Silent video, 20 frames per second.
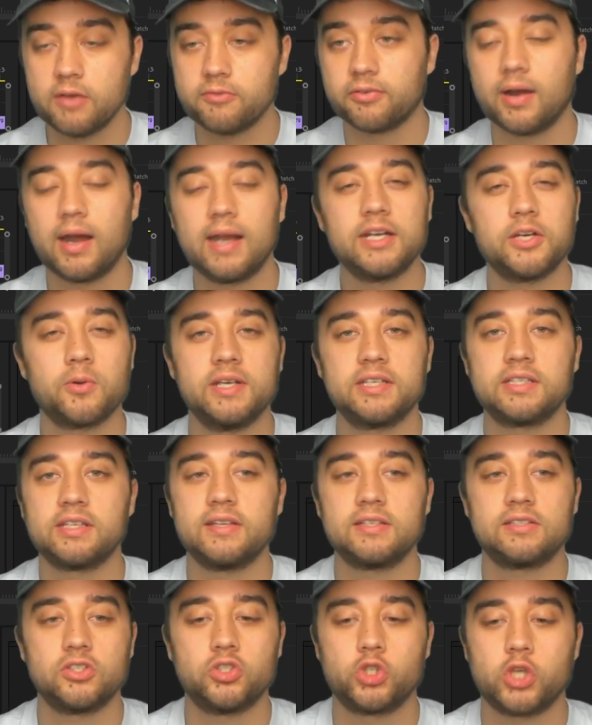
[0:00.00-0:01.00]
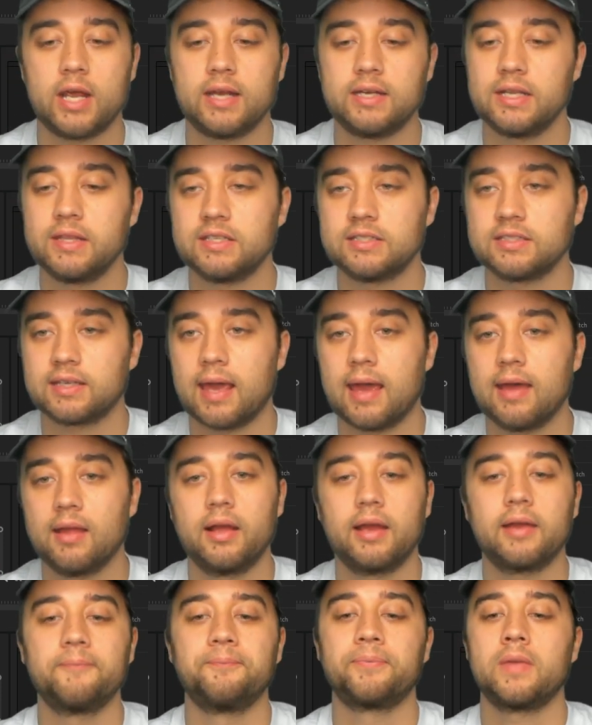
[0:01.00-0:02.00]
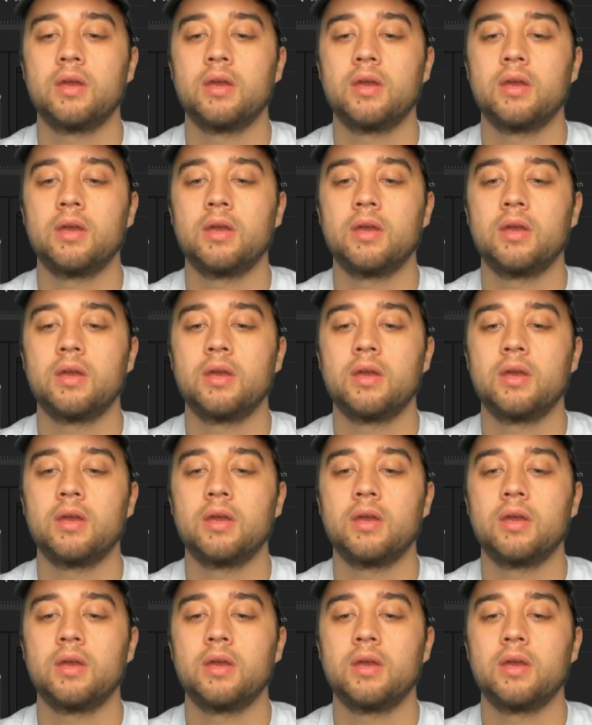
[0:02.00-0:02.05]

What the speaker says: If for any reason this is changing the scaling,